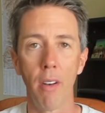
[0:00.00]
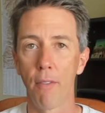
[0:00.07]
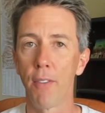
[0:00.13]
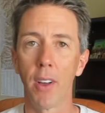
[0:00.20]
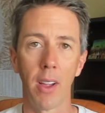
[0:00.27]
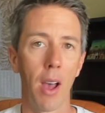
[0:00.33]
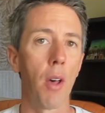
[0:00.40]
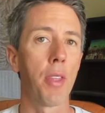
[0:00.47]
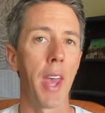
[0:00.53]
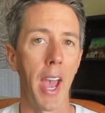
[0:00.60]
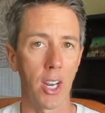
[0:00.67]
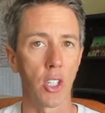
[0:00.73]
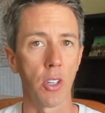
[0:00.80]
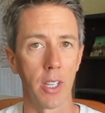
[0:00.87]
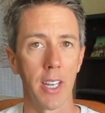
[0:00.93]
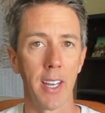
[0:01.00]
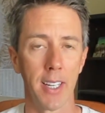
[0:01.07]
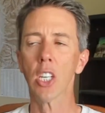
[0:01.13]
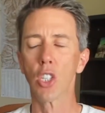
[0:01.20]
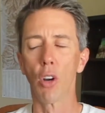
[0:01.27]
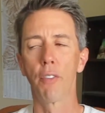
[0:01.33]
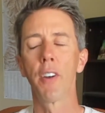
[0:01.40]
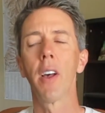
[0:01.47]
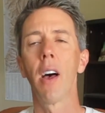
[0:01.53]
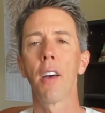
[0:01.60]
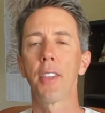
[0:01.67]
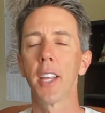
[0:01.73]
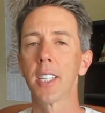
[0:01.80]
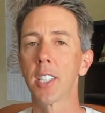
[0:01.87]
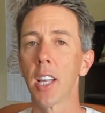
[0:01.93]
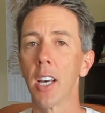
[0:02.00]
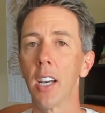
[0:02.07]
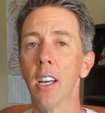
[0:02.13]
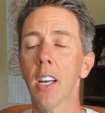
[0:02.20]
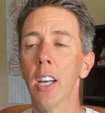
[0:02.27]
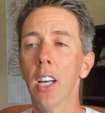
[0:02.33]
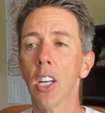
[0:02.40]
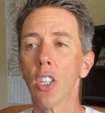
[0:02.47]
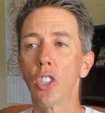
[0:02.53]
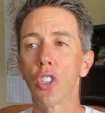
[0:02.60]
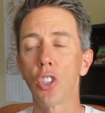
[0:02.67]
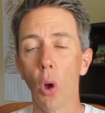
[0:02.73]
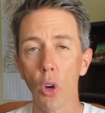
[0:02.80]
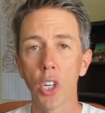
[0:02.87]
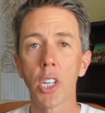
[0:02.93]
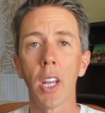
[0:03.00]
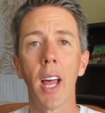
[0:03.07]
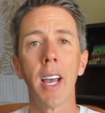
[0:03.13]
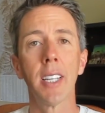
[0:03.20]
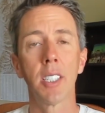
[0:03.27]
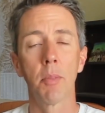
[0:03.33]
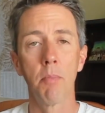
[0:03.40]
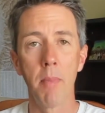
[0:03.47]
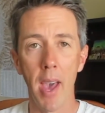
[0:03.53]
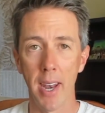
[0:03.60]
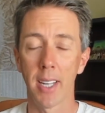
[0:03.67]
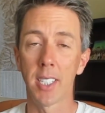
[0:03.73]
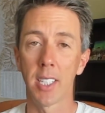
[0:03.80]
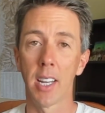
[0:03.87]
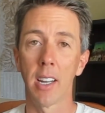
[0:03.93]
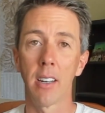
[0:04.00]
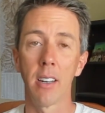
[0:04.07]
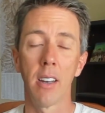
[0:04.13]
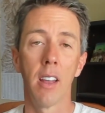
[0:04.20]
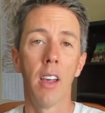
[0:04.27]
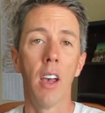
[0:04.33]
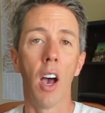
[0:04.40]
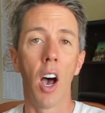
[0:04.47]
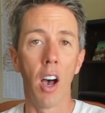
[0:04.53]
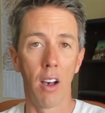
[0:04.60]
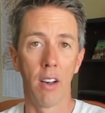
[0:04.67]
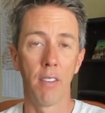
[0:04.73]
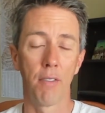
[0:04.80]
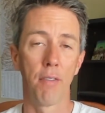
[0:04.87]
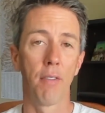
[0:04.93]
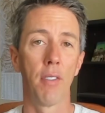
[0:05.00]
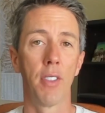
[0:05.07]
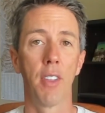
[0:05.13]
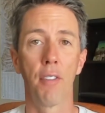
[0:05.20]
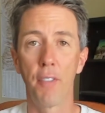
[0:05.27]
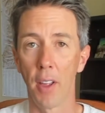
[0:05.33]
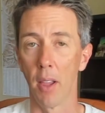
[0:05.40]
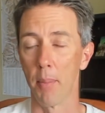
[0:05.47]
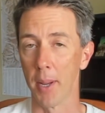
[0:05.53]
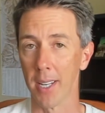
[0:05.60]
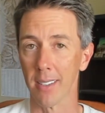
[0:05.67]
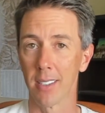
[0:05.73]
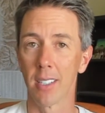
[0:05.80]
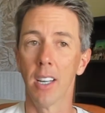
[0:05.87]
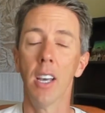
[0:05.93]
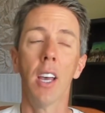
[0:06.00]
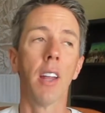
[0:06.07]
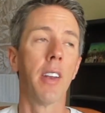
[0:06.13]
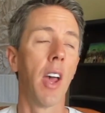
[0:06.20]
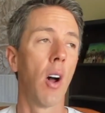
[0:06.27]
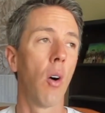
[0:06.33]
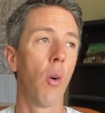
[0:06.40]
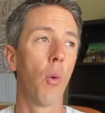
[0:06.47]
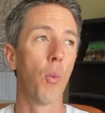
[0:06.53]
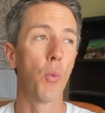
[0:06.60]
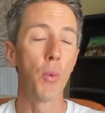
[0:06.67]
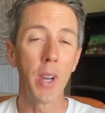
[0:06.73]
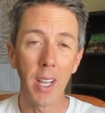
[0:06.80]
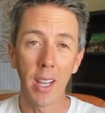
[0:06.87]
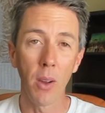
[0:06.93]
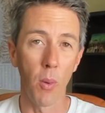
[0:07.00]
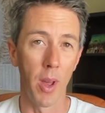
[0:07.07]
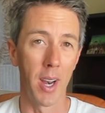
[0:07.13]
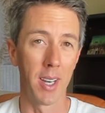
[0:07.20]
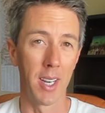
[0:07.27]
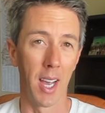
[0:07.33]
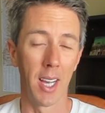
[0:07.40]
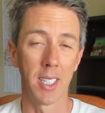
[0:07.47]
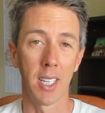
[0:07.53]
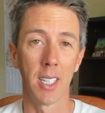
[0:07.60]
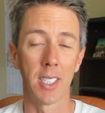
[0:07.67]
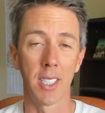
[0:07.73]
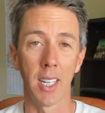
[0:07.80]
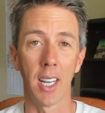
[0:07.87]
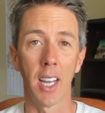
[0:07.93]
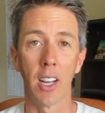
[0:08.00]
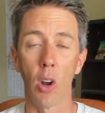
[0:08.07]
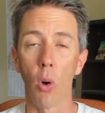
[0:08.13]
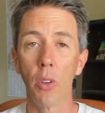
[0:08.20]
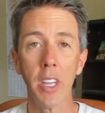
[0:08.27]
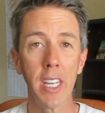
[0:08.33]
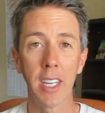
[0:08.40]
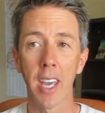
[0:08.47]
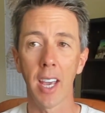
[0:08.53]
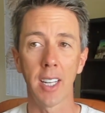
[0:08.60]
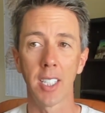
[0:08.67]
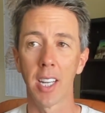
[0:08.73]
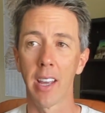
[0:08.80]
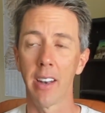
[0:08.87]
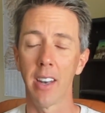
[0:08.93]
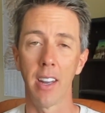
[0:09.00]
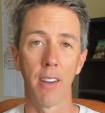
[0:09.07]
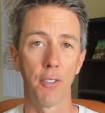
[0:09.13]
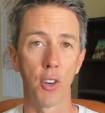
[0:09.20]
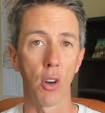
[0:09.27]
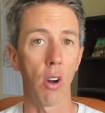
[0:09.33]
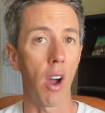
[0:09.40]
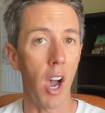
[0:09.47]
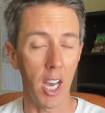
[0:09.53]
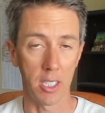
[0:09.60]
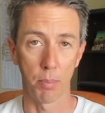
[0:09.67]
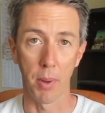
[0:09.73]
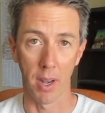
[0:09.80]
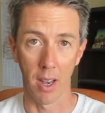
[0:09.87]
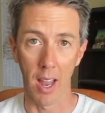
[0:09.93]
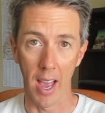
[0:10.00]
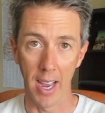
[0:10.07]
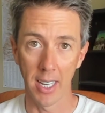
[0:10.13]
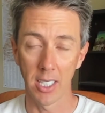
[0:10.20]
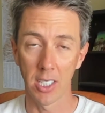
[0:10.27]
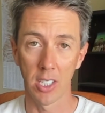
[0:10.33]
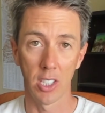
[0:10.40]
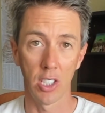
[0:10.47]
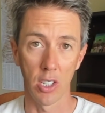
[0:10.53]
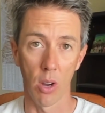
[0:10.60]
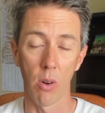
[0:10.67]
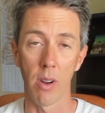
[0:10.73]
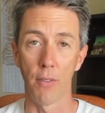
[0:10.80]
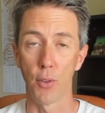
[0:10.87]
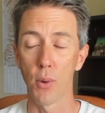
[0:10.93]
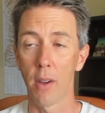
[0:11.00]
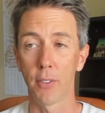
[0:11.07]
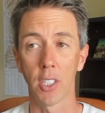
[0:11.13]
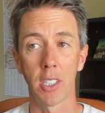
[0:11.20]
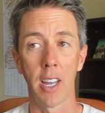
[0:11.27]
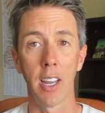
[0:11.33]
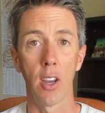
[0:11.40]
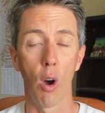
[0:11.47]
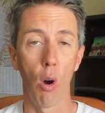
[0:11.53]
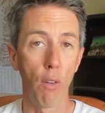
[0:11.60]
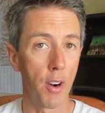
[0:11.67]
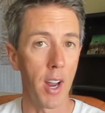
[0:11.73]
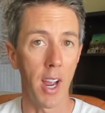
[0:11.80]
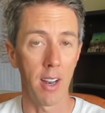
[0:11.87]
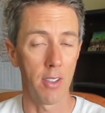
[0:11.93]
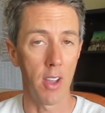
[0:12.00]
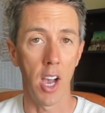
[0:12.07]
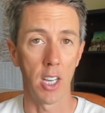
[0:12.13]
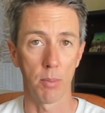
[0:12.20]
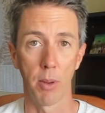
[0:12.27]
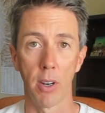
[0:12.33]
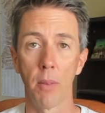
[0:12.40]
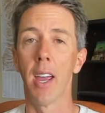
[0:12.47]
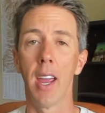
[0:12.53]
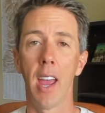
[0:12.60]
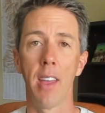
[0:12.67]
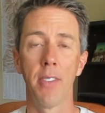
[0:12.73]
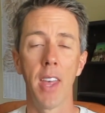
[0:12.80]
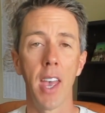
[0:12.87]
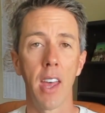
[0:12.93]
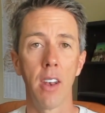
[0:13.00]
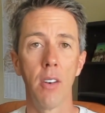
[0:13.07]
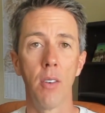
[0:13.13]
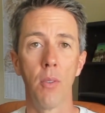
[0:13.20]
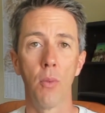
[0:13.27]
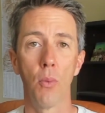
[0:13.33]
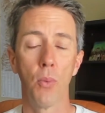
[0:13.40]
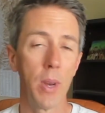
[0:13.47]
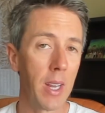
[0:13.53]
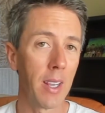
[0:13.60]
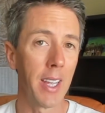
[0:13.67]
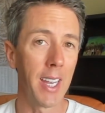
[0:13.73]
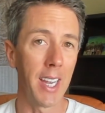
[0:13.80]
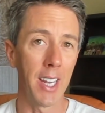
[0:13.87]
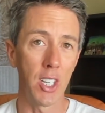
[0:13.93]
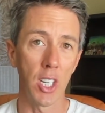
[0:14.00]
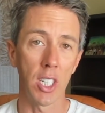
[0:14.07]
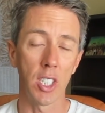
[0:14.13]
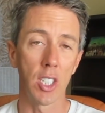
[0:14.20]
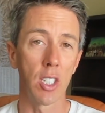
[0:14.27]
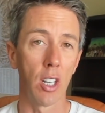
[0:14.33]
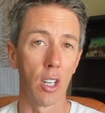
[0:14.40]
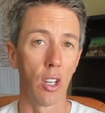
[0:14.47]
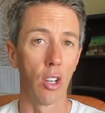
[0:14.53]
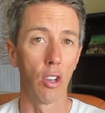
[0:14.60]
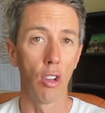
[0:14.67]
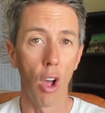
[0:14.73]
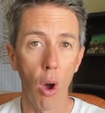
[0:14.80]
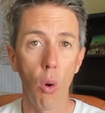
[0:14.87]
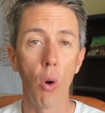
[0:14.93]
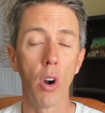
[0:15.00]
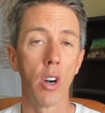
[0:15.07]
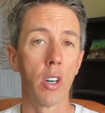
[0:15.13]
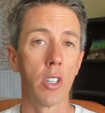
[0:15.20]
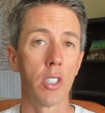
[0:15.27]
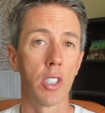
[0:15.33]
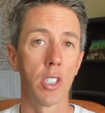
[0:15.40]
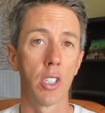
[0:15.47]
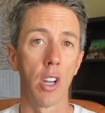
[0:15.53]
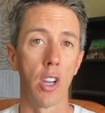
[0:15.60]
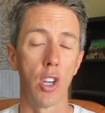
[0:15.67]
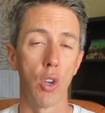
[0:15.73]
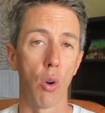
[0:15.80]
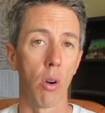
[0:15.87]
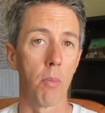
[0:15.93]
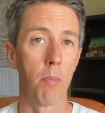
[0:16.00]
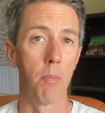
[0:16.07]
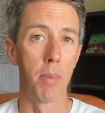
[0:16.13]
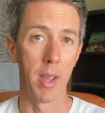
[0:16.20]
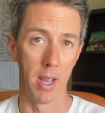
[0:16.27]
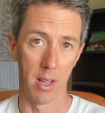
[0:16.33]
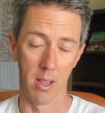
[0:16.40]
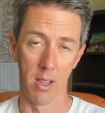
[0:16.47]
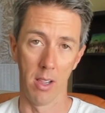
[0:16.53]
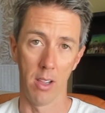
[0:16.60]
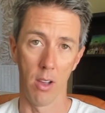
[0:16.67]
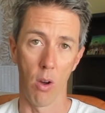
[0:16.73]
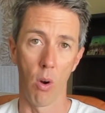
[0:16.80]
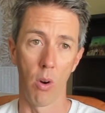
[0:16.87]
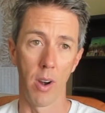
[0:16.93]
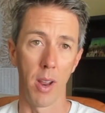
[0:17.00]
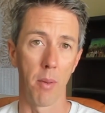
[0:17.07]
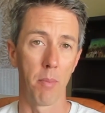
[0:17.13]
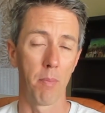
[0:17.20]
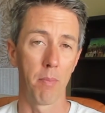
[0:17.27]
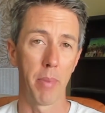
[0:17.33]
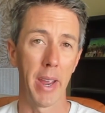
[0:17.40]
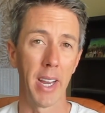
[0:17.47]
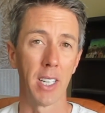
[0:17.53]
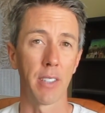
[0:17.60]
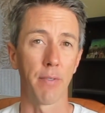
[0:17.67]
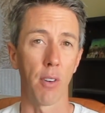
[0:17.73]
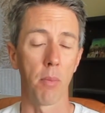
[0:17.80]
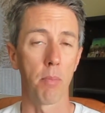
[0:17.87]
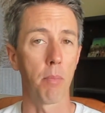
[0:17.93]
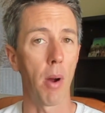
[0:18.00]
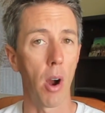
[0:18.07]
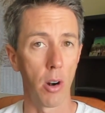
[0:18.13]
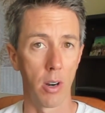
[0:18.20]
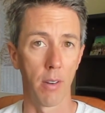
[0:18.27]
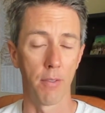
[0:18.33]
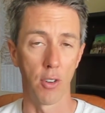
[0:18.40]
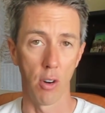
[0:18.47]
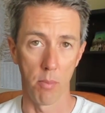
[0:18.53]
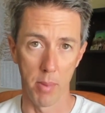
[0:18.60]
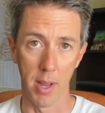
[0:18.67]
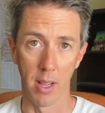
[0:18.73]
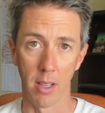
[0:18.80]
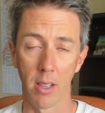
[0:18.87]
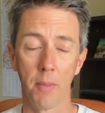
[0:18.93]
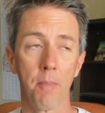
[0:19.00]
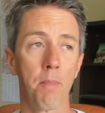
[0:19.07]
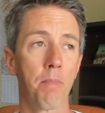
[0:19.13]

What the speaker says: PhilHealth actually is. So PhilHealth is the socialized medicine of the Philippines. Now, really what it does is it only kicks in if you're hospitalized. So if you have to stay overnight in the hospital, and then really it just lowers your bill, or it pays for part of your bill.